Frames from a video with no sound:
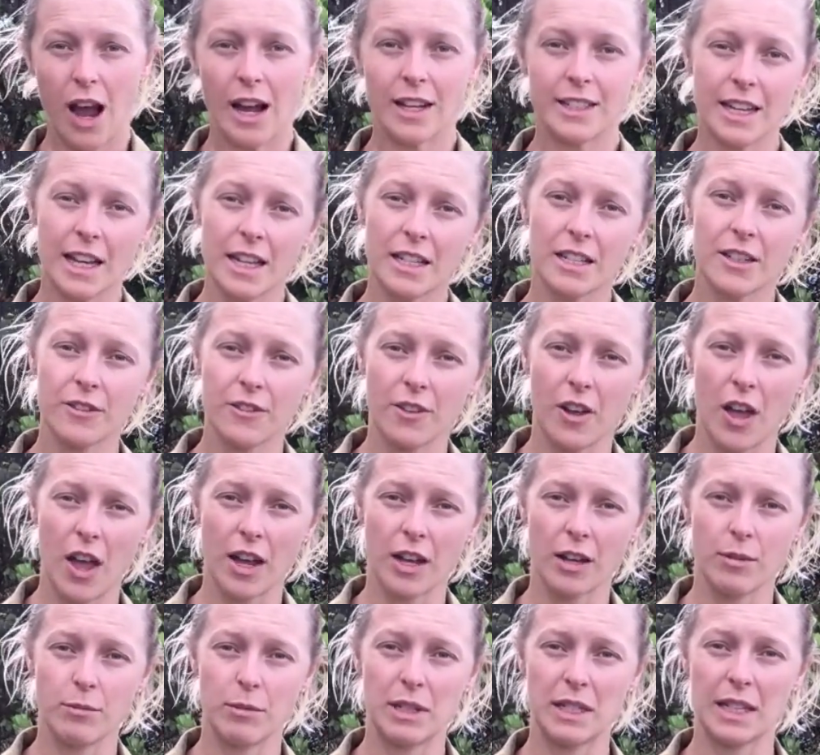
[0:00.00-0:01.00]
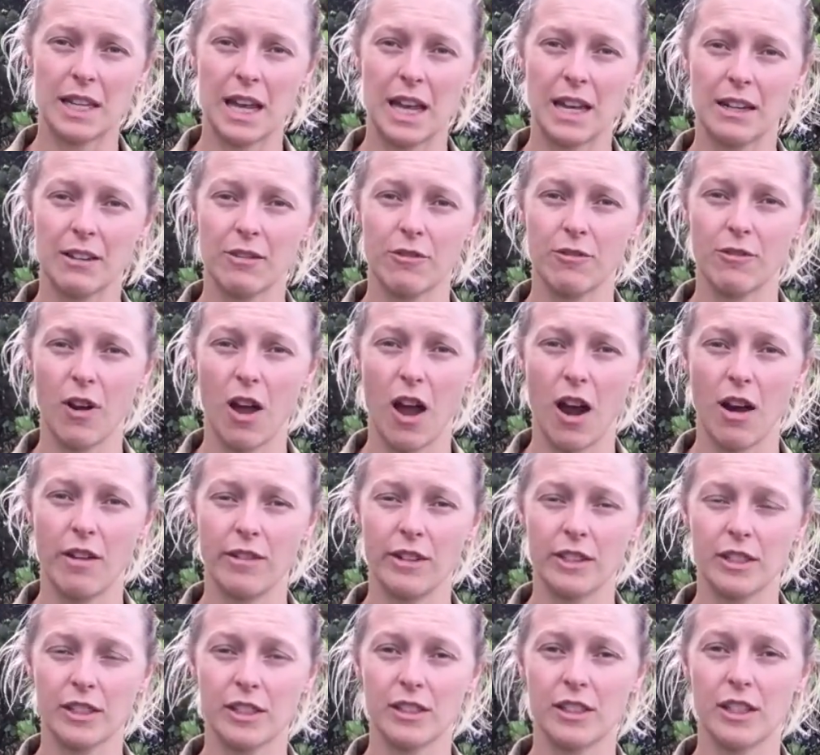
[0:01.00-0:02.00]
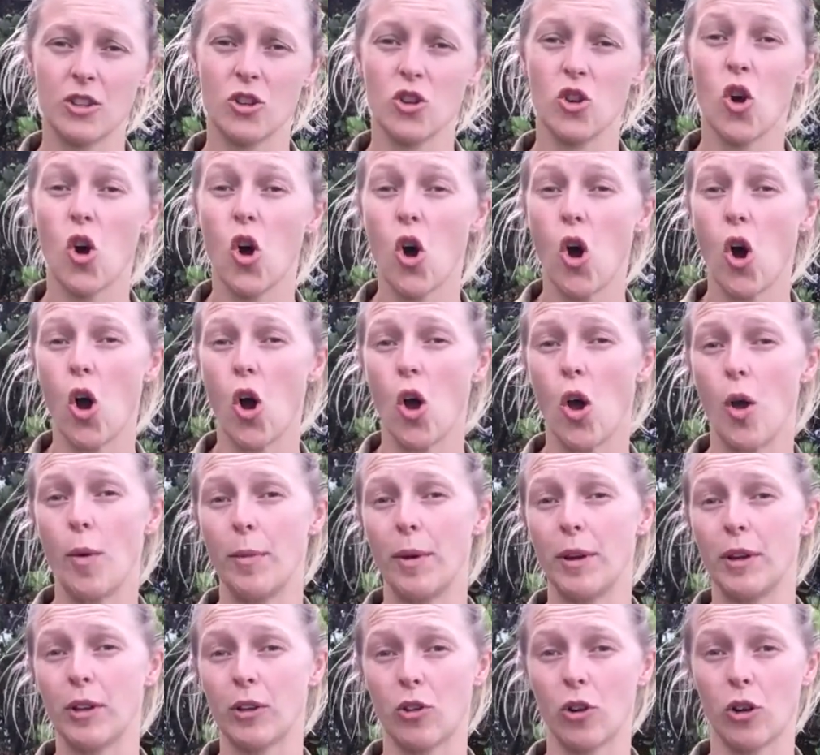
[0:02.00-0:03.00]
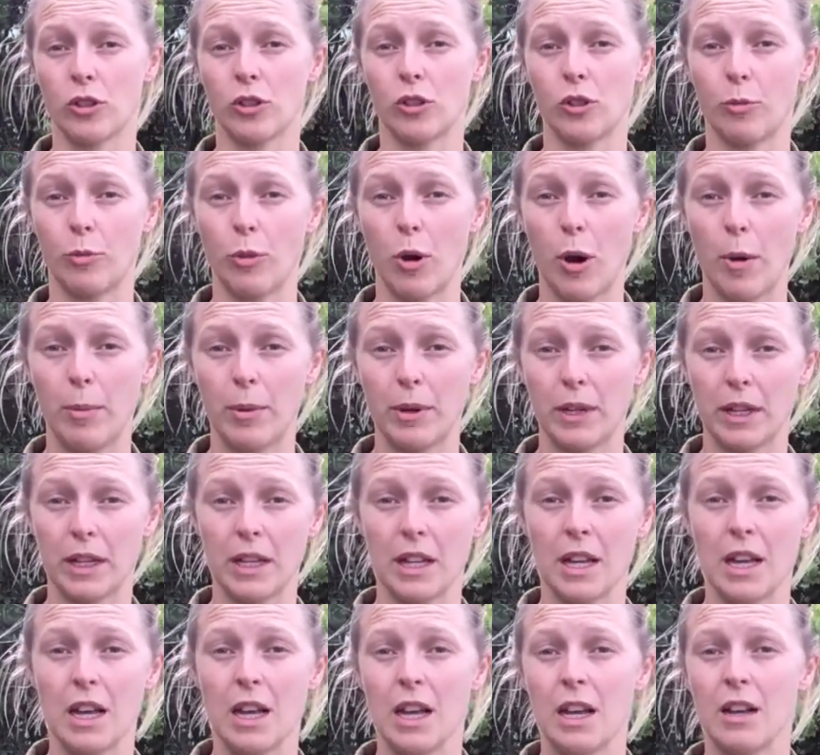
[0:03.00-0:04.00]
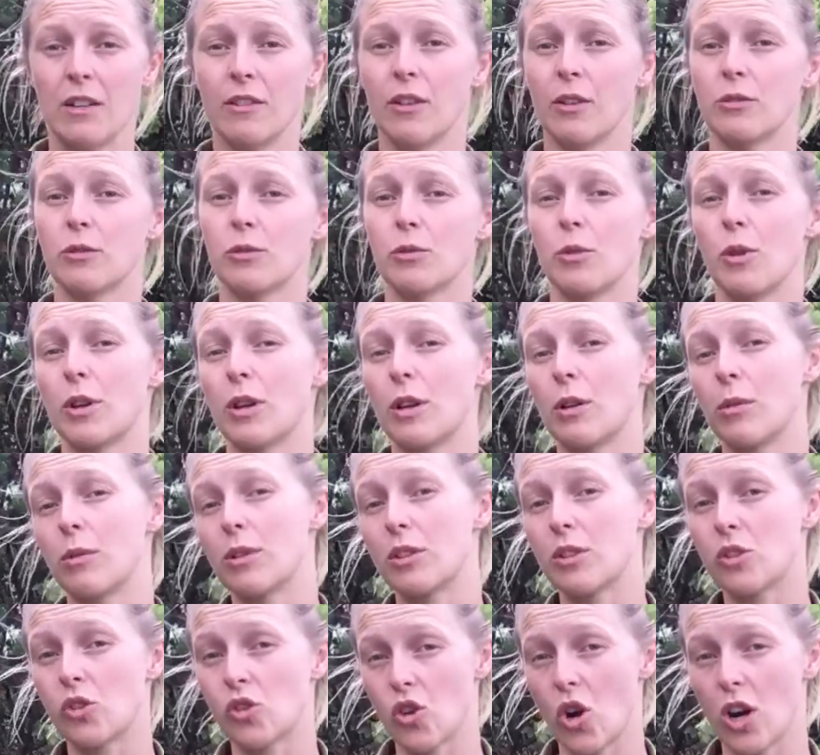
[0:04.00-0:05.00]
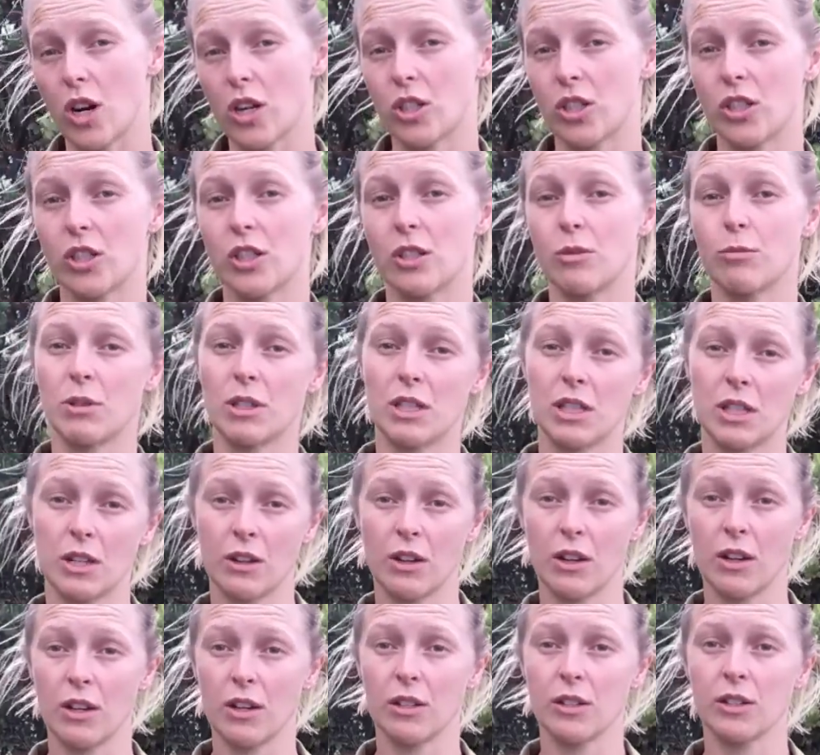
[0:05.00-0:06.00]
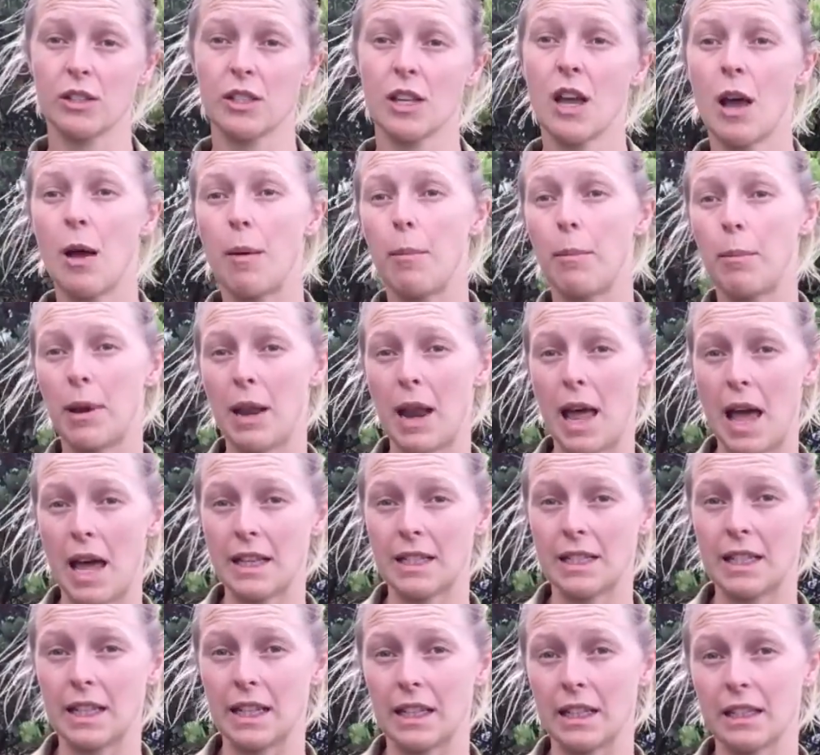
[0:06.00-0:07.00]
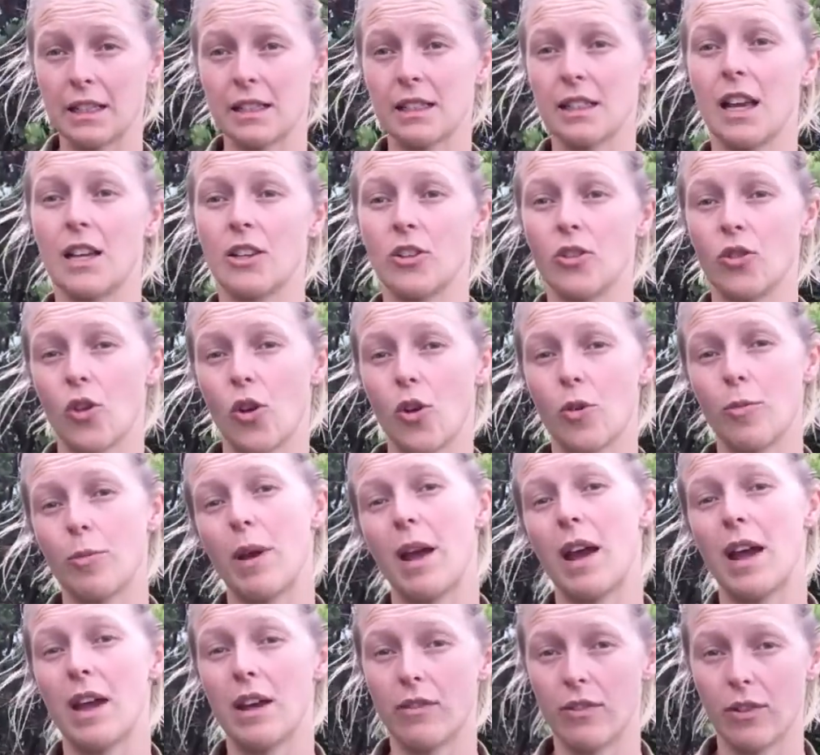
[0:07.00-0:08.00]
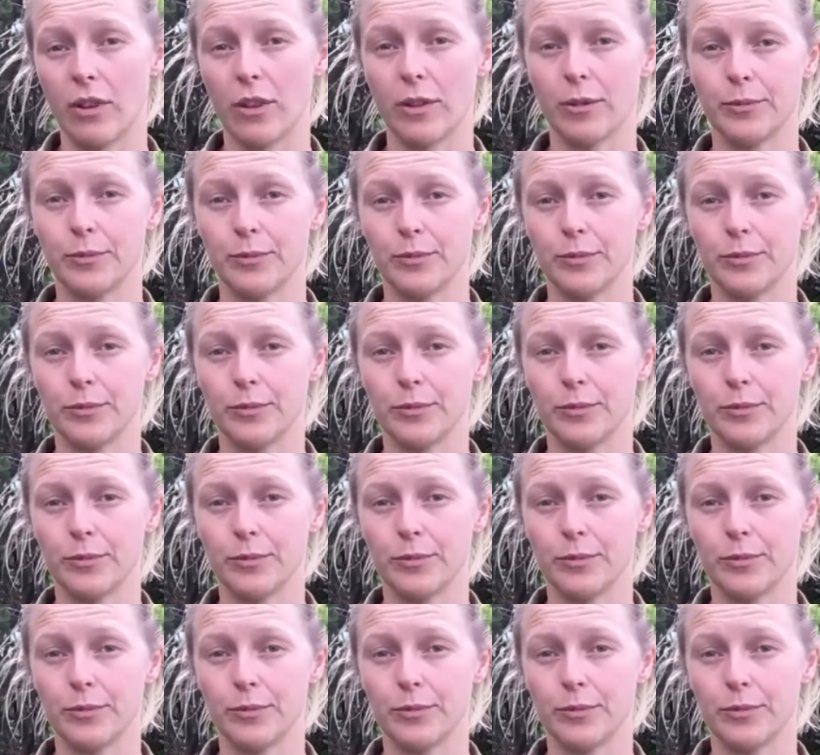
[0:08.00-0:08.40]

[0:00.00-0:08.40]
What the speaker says: Identifying and mitigating fire risks in your home and across your property involves working with structures and materials, plantings, and your own behaviour.